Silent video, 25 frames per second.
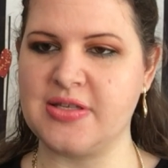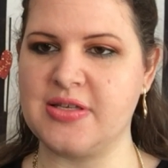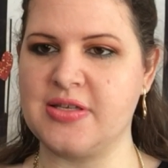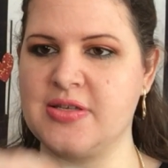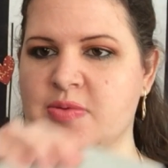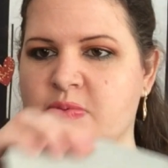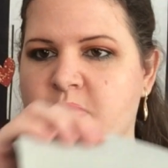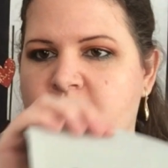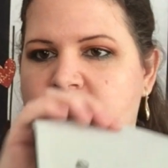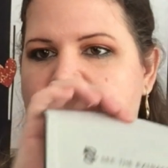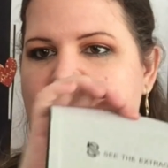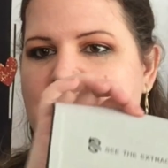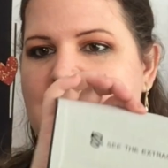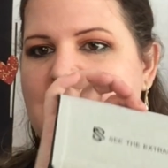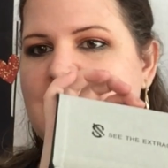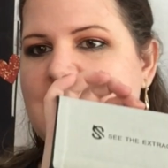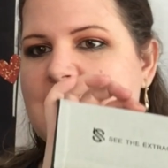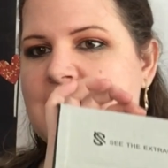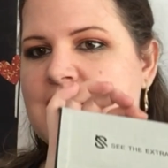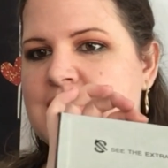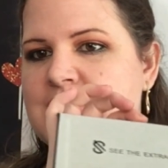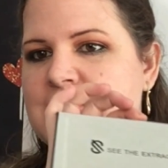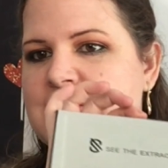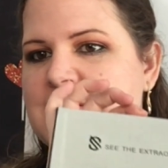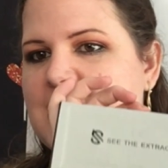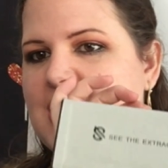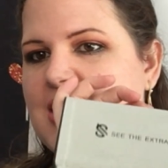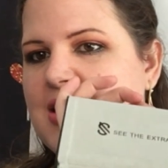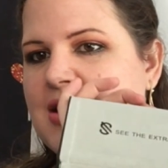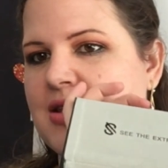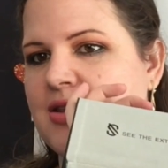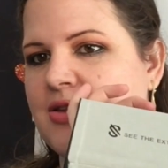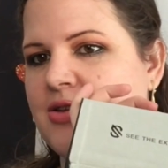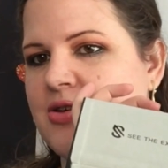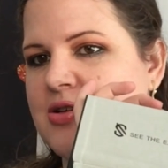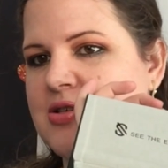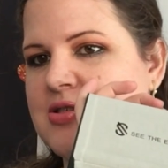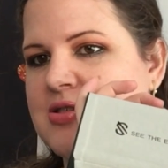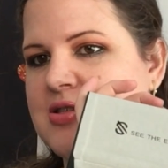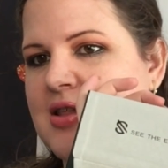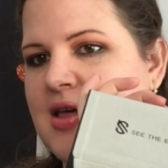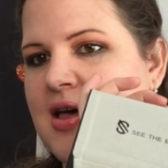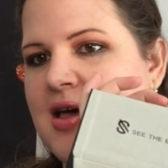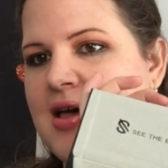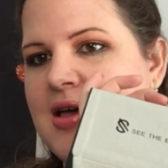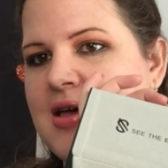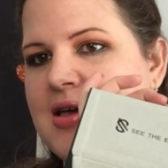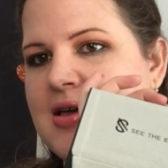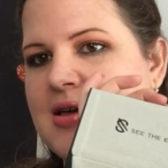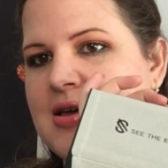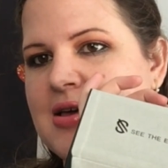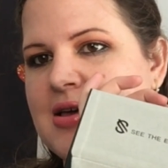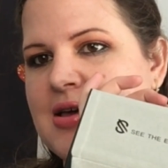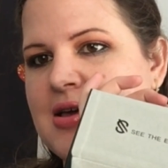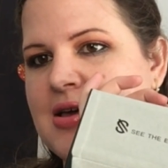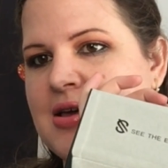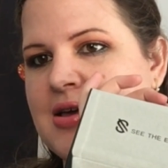is what the inside looks like.